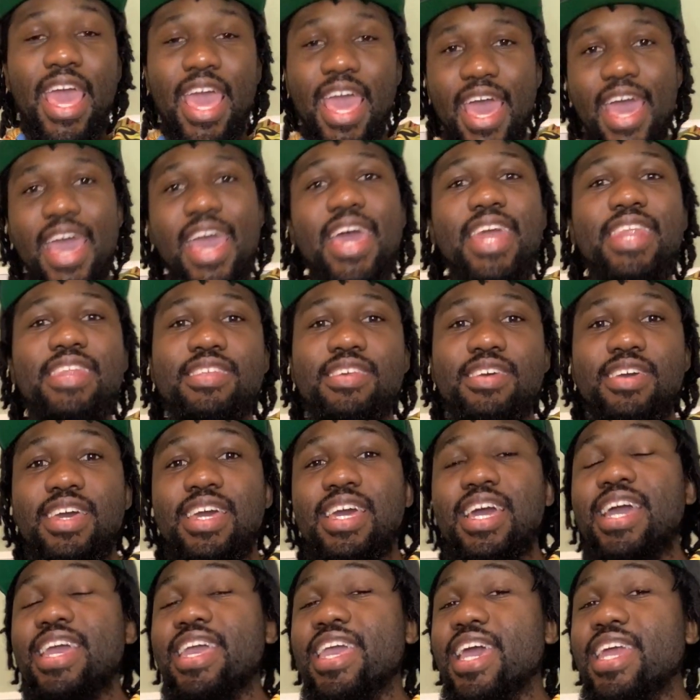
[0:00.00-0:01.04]
And
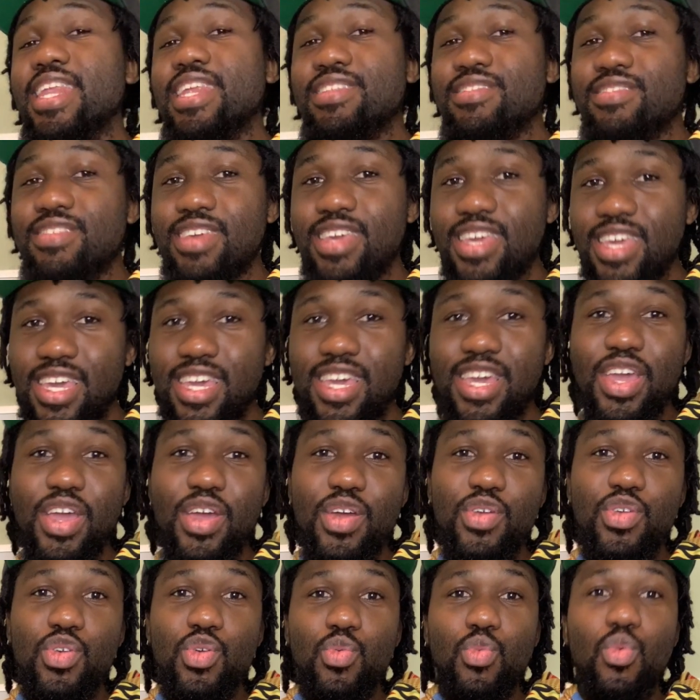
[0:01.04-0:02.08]
again, it's E
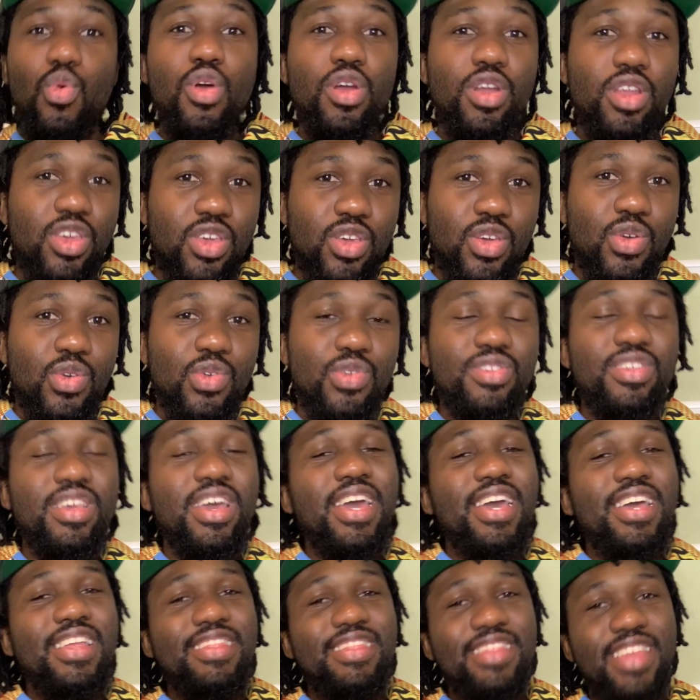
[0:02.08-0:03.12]
here, Euwarnii Hughes.
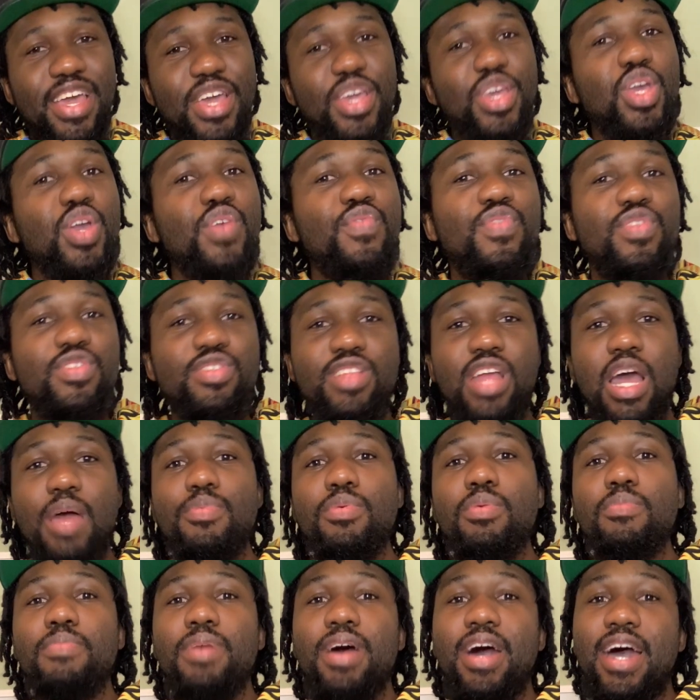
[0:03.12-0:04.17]
Thank you for
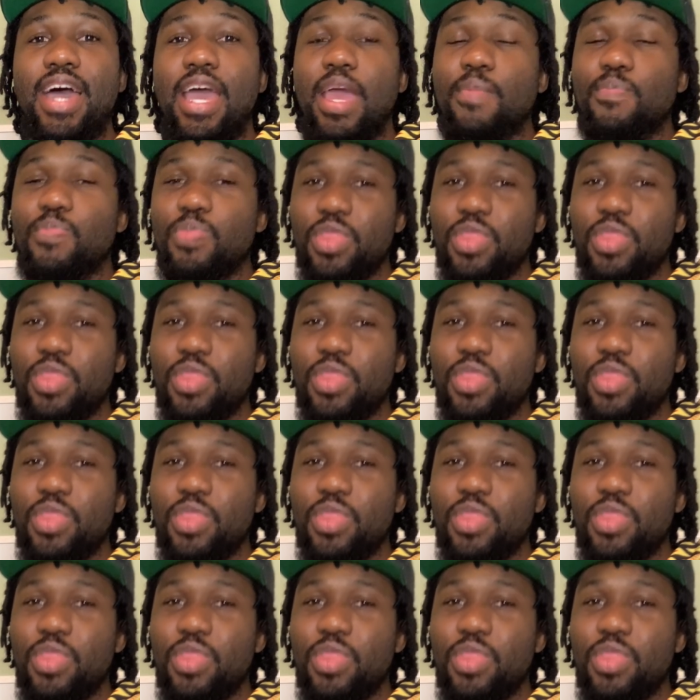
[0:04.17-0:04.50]
stopping by.